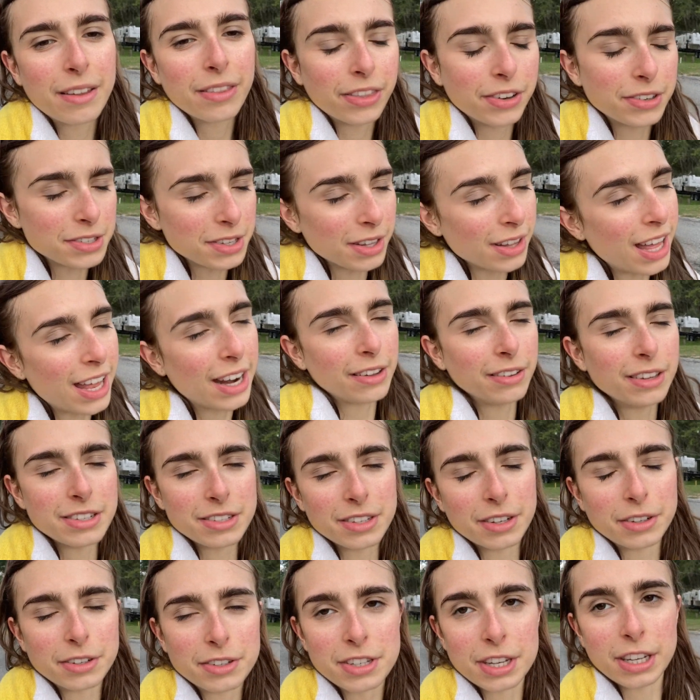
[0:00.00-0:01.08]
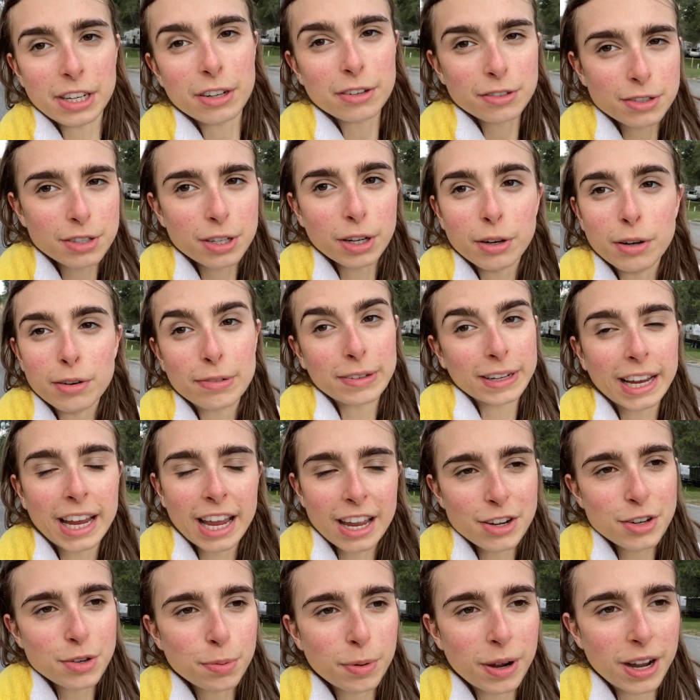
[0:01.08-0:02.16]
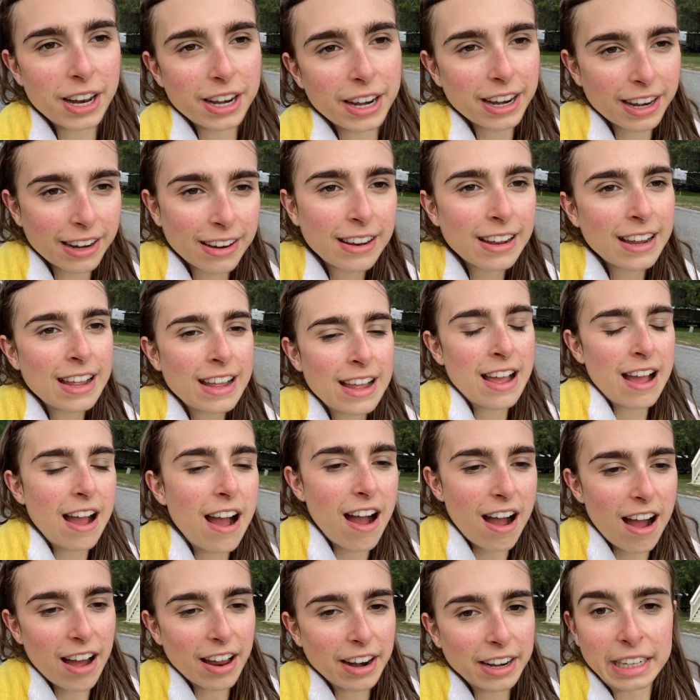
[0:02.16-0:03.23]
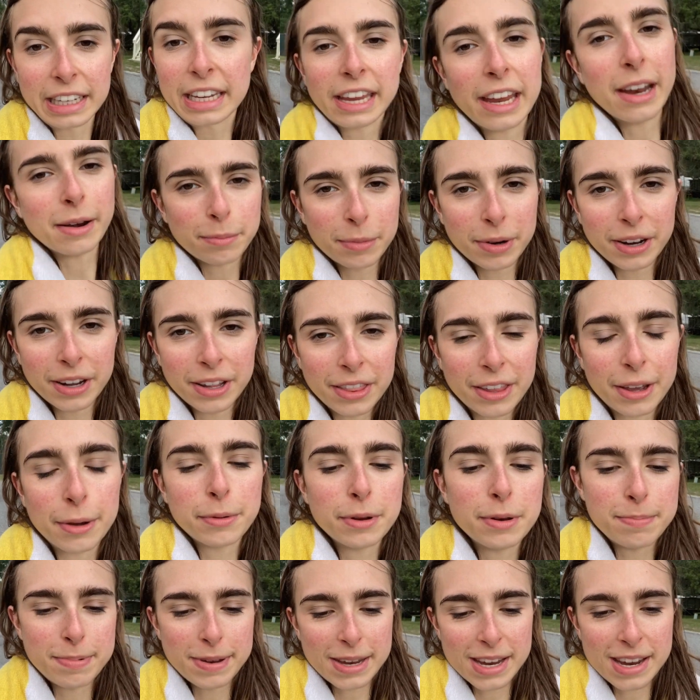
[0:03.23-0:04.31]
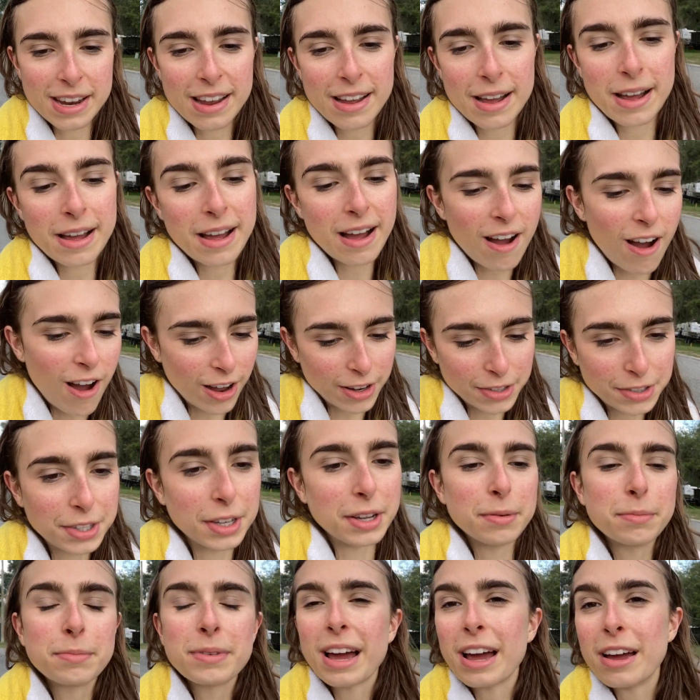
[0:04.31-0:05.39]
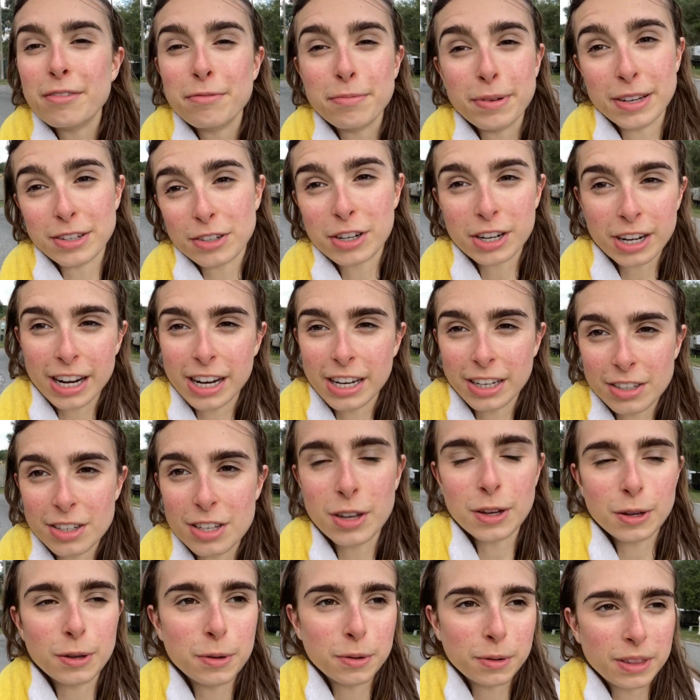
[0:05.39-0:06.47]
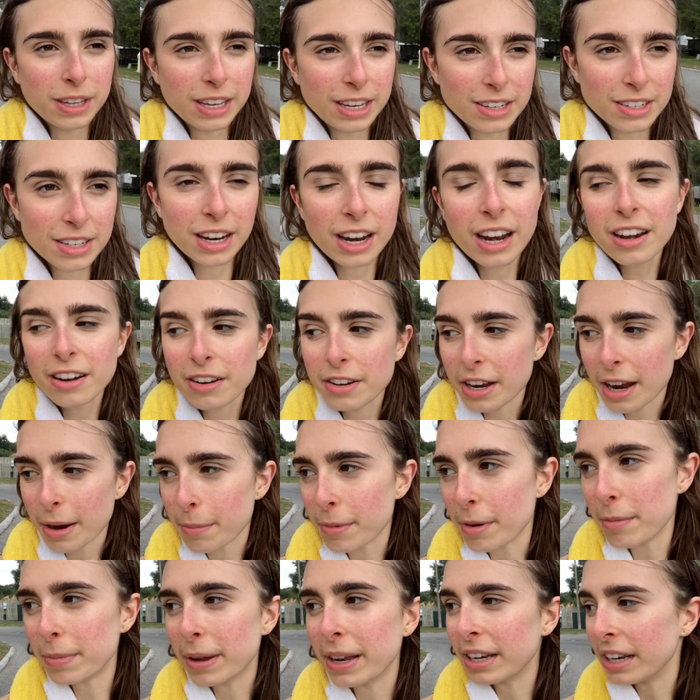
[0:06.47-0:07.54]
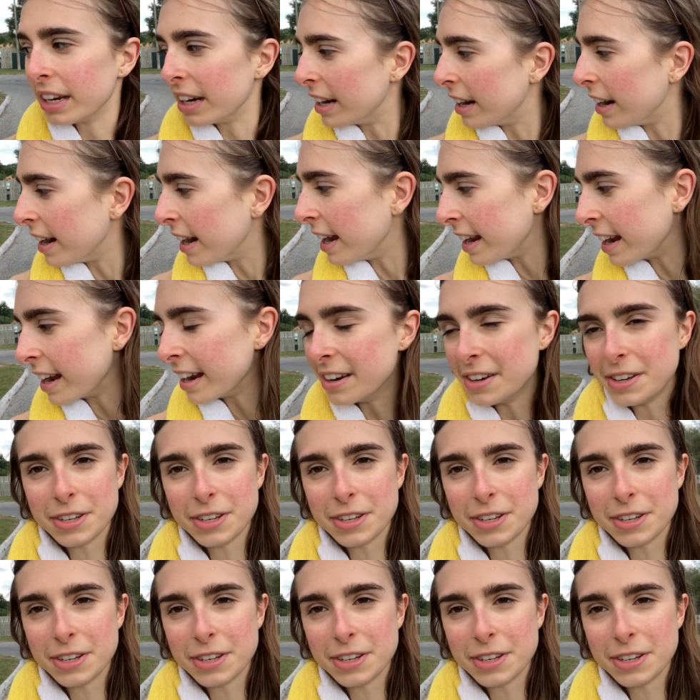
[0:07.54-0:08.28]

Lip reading: There's a lot of lizards here, so if I catch one on camera, that would be awesome. I've been trying to the entire time I've been here, and I